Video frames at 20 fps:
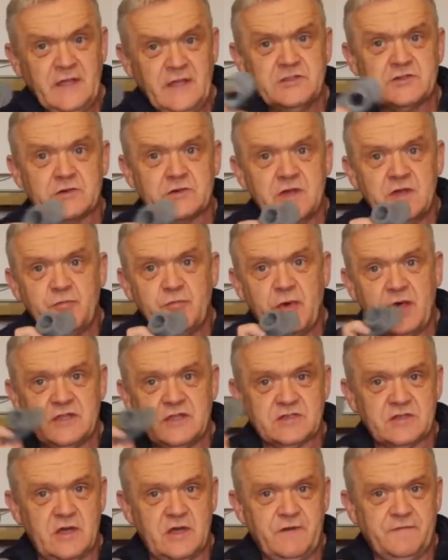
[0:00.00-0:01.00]
These three
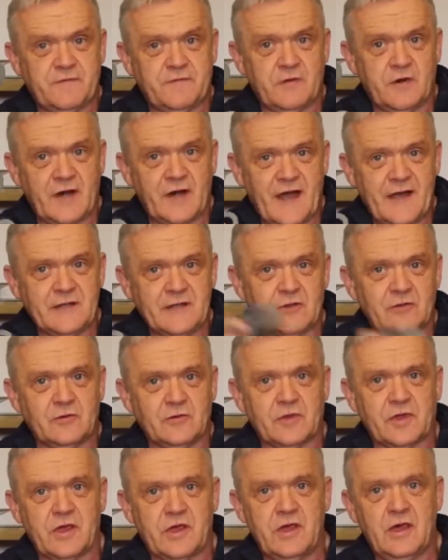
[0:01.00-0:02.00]
bits are for an
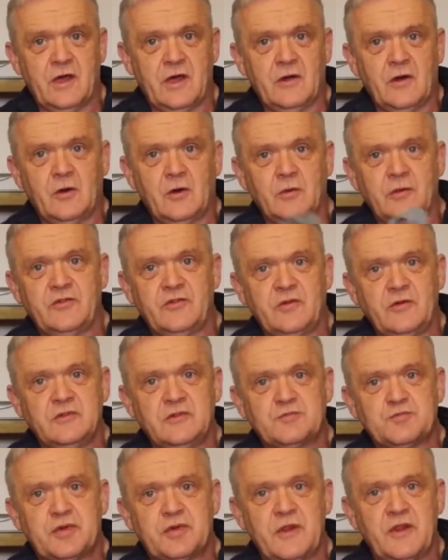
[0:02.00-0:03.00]
idle gear. All we
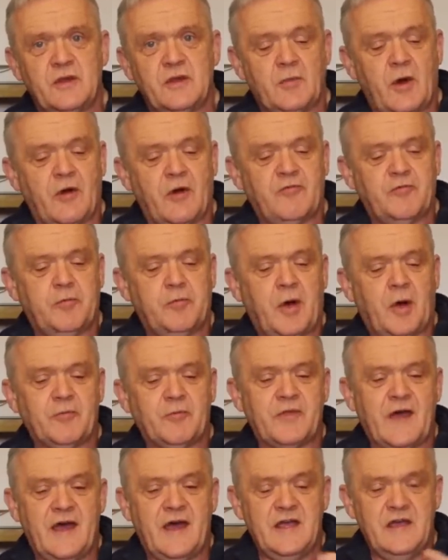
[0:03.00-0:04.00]
do is print them off,
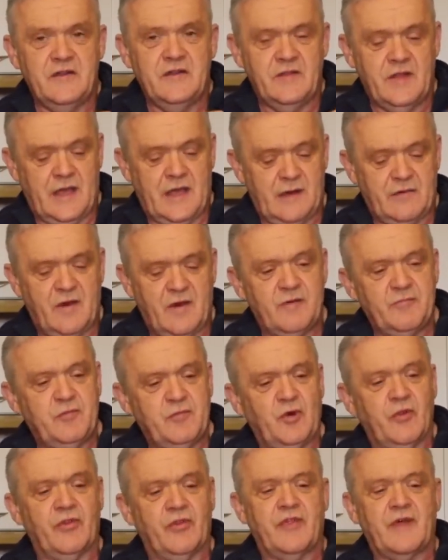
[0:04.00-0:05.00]
pop that in there
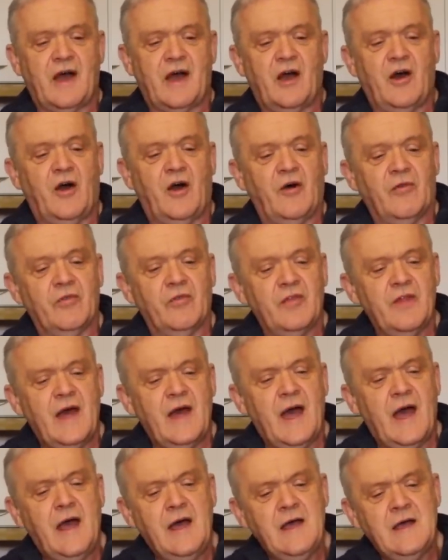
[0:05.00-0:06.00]
and put that on
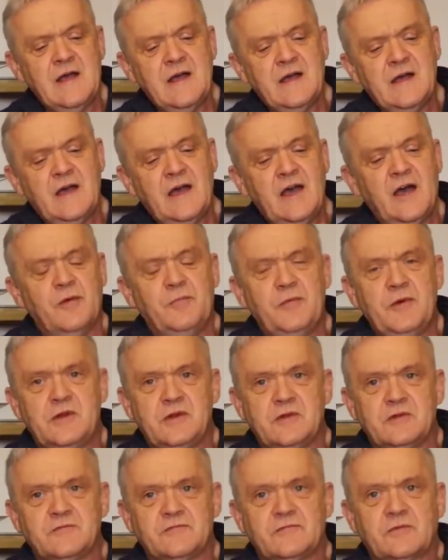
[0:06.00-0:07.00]
there, a
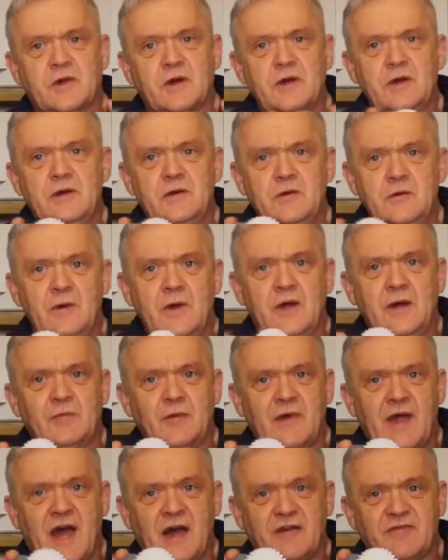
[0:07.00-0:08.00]
bit of glue,
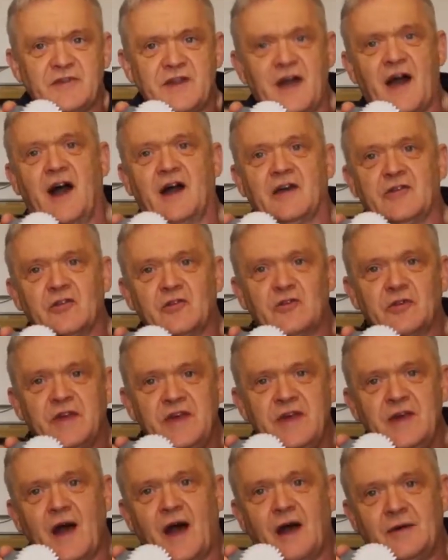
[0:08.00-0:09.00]
and we have an
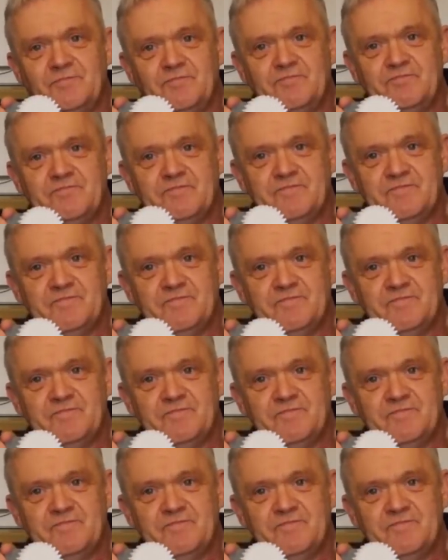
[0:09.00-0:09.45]
idle gear.